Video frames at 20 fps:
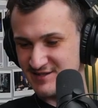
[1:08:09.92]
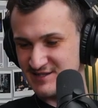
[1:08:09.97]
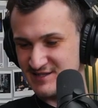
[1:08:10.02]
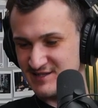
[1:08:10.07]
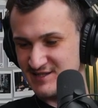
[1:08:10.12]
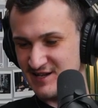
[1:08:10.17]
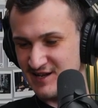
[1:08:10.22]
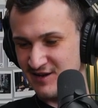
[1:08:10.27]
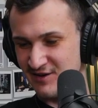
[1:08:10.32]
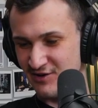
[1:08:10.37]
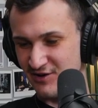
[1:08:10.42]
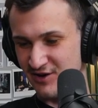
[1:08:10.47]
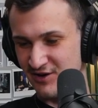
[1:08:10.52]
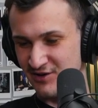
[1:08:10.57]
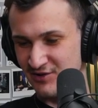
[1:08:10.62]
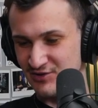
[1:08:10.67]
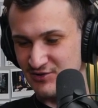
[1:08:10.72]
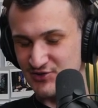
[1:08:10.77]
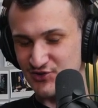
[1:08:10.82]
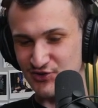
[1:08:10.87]
isn't staying
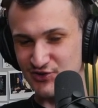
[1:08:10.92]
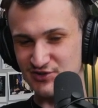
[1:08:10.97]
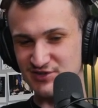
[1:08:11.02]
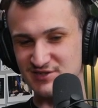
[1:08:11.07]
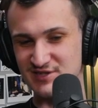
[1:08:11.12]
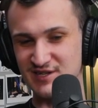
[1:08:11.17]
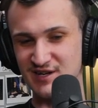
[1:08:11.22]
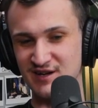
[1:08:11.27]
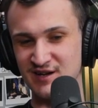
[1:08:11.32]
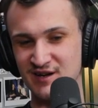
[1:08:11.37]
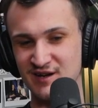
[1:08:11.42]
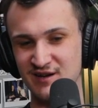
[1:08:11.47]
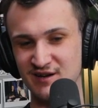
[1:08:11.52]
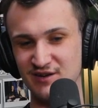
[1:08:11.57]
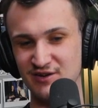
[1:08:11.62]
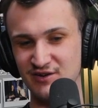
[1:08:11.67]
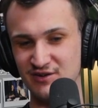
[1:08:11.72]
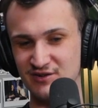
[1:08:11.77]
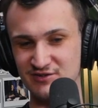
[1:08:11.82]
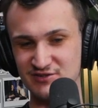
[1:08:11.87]
on you, so you just
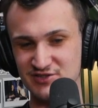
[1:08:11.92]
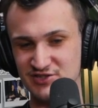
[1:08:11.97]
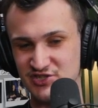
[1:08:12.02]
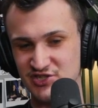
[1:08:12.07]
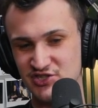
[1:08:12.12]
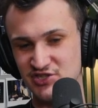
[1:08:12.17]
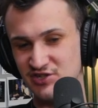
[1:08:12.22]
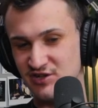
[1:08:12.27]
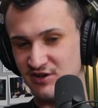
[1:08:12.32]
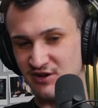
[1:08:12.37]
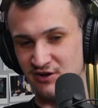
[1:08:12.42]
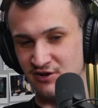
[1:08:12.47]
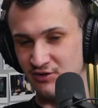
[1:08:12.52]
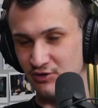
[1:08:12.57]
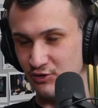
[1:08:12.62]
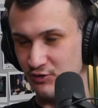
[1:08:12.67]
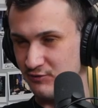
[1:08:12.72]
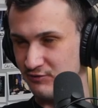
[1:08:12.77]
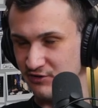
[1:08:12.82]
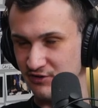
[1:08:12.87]
got just shit
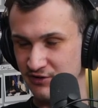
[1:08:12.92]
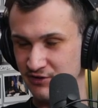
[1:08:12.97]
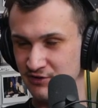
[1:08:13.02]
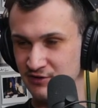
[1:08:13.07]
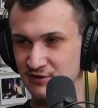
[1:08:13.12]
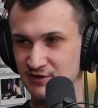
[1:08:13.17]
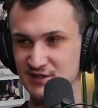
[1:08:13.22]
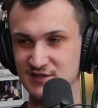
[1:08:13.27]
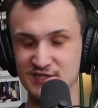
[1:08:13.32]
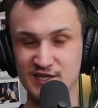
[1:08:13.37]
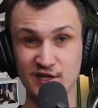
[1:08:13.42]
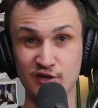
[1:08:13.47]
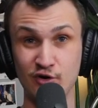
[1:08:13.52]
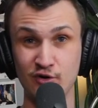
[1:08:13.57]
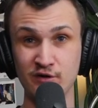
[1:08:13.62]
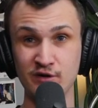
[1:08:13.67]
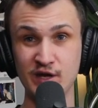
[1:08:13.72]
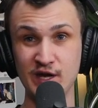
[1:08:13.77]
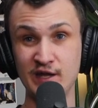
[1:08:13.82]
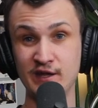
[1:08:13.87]
all over you. It's like,
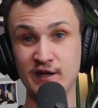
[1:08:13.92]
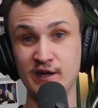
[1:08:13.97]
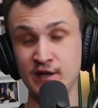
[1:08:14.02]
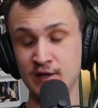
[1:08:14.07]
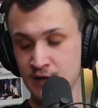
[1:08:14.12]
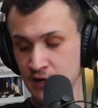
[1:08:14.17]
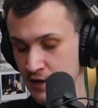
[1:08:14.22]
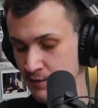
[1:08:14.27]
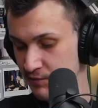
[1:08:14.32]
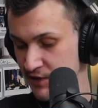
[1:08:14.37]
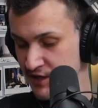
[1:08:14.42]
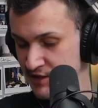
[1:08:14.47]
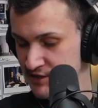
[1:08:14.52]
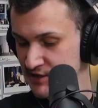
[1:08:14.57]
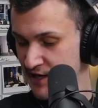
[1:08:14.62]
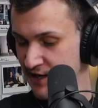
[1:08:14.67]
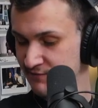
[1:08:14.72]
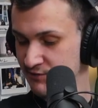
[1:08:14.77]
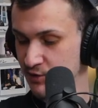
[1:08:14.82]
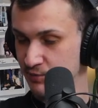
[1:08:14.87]
oh, and like
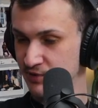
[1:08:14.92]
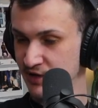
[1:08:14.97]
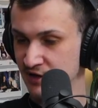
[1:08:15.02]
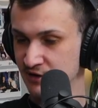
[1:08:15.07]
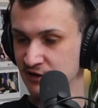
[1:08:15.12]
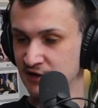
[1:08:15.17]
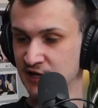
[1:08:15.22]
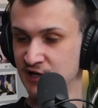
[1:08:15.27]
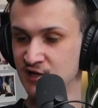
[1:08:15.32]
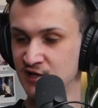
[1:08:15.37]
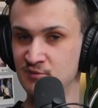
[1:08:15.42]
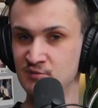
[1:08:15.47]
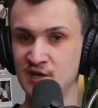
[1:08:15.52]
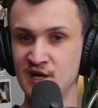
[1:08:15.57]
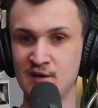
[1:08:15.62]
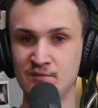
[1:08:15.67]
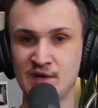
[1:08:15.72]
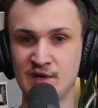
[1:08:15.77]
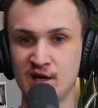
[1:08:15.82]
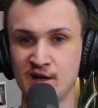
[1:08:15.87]
because I have the PICC line in
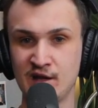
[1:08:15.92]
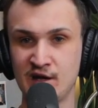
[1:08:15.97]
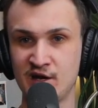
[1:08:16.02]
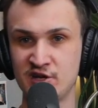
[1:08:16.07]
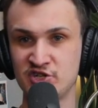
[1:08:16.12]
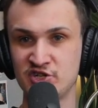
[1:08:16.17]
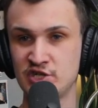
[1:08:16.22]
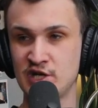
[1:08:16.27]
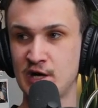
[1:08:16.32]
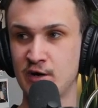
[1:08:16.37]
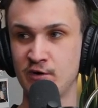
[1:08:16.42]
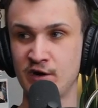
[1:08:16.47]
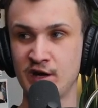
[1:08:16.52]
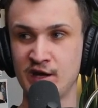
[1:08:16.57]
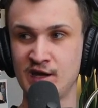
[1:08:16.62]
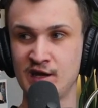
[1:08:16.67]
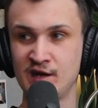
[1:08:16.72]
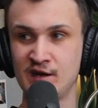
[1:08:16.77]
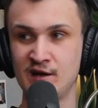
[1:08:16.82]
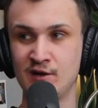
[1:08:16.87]
me, I'm not allowed to shower. I
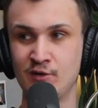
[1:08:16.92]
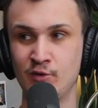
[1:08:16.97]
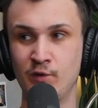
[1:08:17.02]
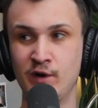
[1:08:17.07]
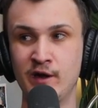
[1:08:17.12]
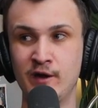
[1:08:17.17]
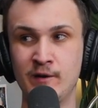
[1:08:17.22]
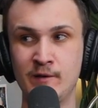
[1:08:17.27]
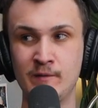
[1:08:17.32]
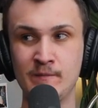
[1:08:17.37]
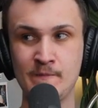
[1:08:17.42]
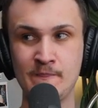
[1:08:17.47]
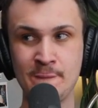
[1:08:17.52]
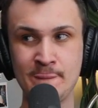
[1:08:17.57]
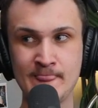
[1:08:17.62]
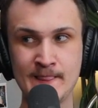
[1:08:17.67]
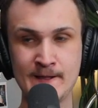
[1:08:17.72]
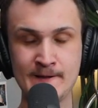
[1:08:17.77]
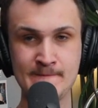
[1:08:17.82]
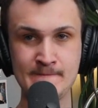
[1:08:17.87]
can't get it wet.
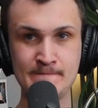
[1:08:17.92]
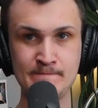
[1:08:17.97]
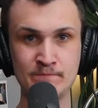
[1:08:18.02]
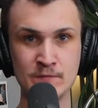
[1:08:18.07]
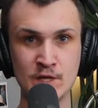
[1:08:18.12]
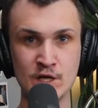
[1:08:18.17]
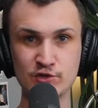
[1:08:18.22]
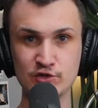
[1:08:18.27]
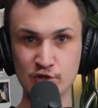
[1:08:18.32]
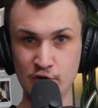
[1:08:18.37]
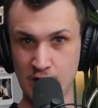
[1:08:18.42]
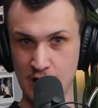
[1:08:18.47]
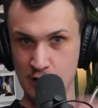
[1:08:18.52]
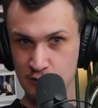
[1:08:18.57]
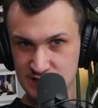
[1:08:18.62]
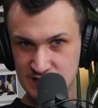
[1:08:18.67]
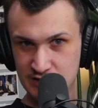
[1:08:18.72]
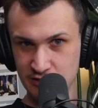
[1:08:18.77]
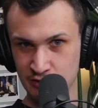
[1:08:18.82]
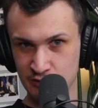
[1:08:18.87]
So I
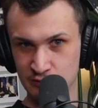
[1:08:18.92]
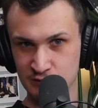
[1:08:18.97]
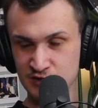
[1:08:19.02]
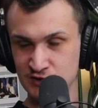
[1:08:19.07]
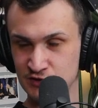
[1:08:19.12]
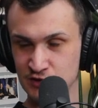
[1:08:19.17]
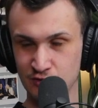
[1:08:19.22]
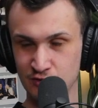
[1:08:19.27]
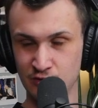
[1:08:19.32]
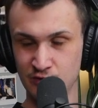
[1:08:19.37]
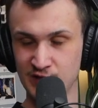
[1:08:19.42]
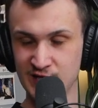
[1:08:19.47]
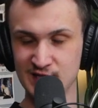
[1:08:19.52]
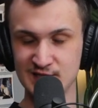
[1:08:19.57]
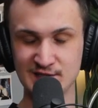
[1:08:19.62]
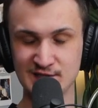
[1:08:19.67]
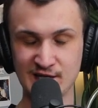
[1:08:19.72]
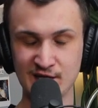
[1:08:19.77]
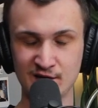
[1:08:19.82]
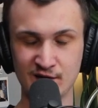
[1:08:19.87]
was dealing with this whole like
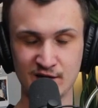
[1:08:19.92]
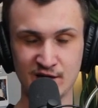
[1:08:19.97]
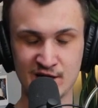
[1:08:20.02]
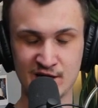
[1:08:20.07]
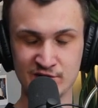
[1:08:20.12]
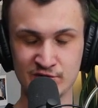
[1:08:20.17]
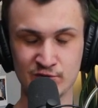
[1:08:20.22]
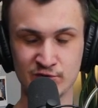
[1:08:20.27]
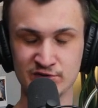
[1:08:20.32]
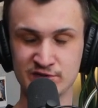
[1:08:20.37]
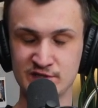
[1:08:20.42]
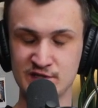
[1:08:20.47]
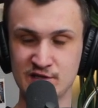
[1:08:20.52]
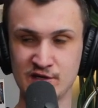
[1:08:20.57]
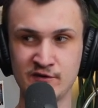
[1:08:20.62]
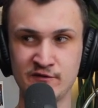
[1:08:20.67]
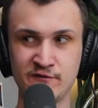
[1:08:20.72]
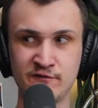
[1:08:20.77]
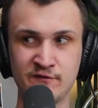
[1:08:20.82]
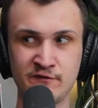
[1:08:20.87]
psychological
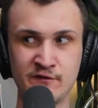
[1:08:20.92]
stuff.